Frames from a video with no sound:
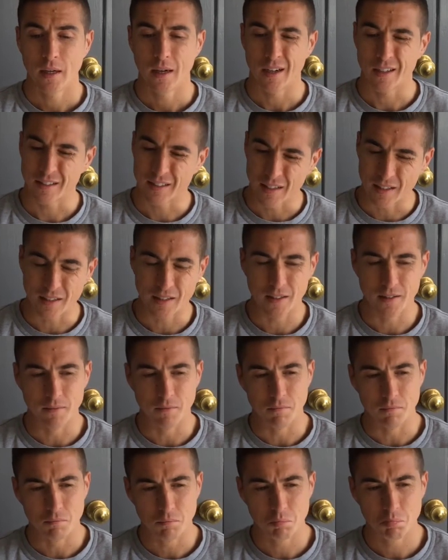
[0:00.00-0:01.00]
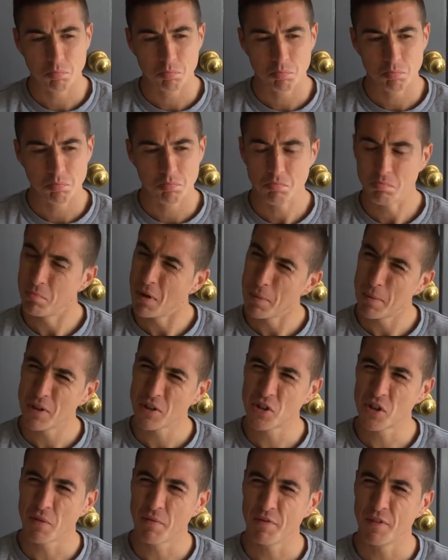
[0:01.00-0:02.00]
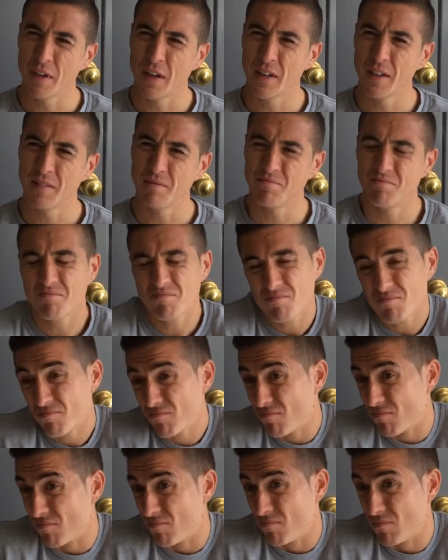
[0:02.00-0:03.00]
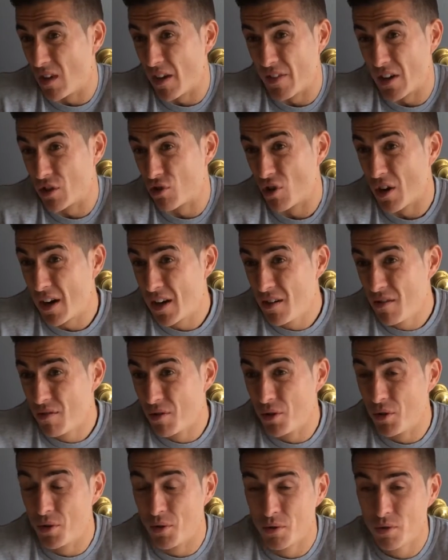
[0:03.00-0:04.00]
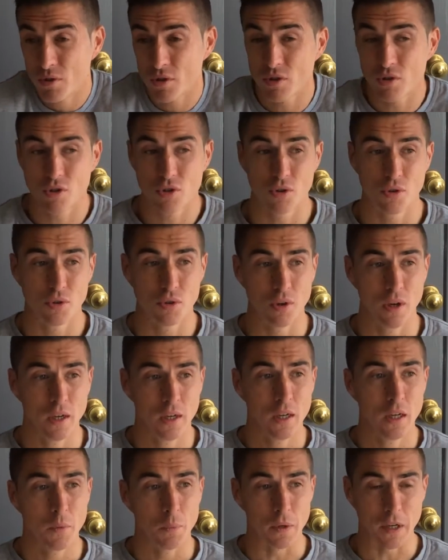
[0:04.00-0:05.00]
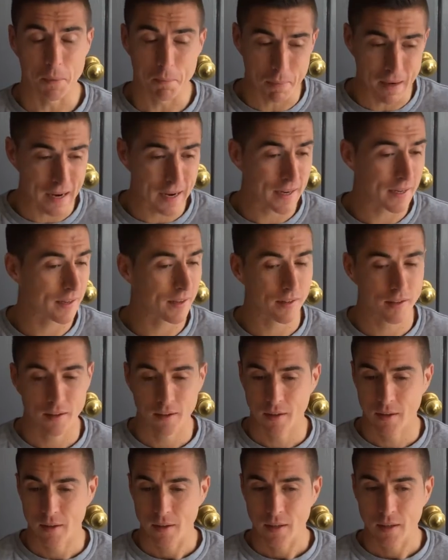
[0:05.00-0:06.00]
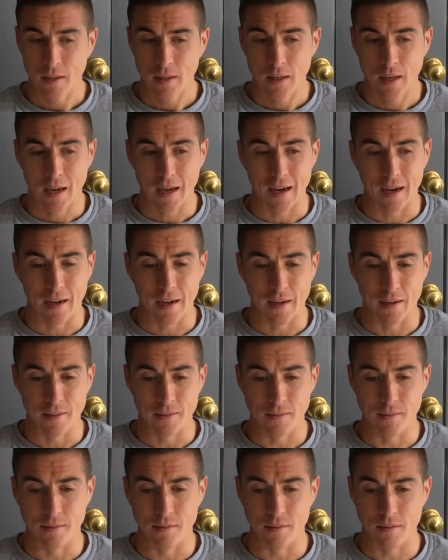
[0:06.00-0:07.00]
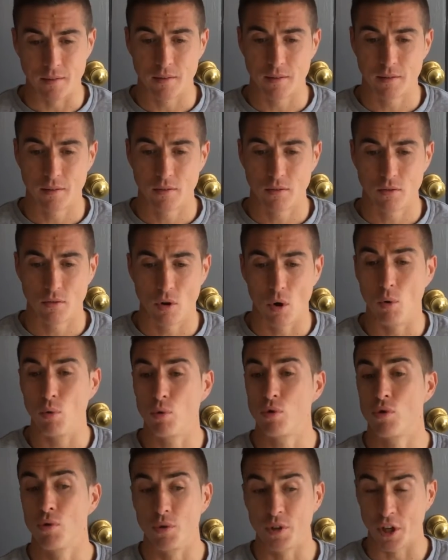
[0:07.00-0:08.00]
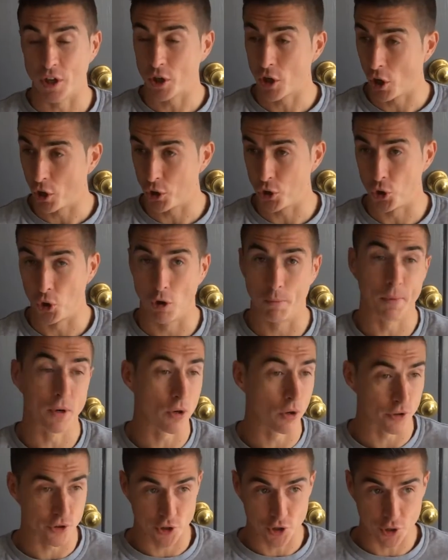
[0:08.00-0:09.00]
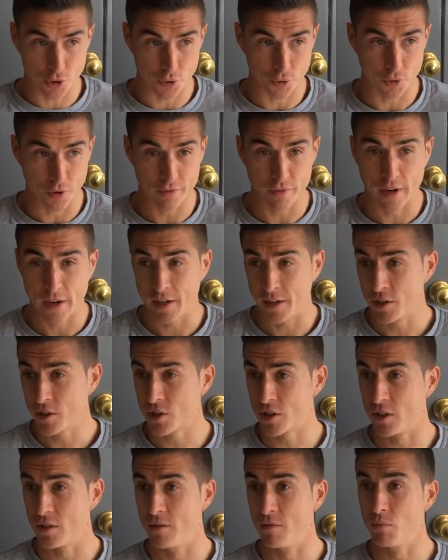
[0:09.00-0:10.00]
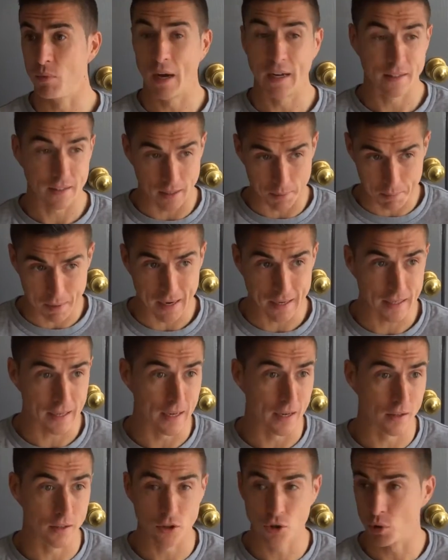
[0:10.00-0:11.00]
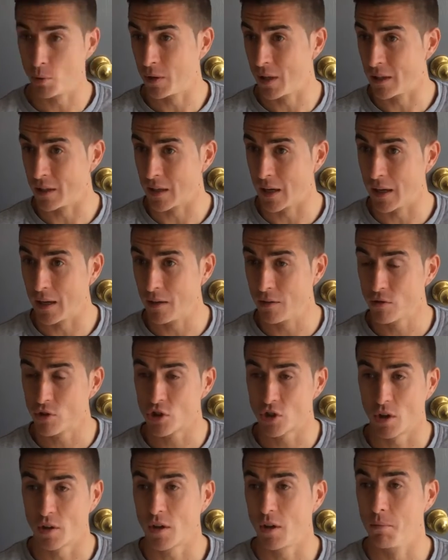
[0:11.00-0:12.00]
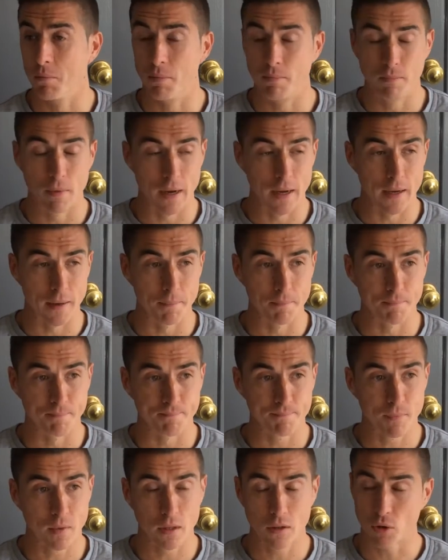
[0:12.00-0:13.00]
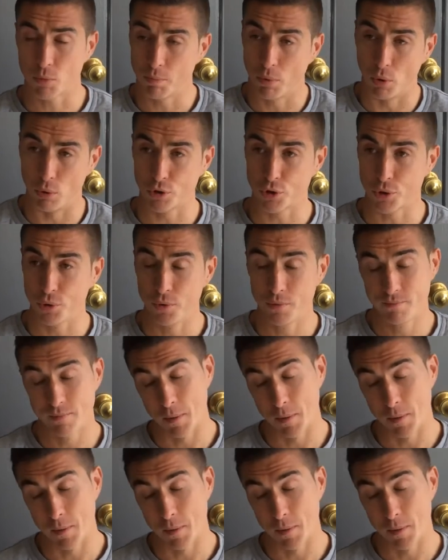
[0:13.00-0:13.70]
I was thinking, maybe there's something in it, give it a try, who knows? So we get back and also get cut short because of the coronavirus, and we had to get back early so we didn't get stuck in Portugal.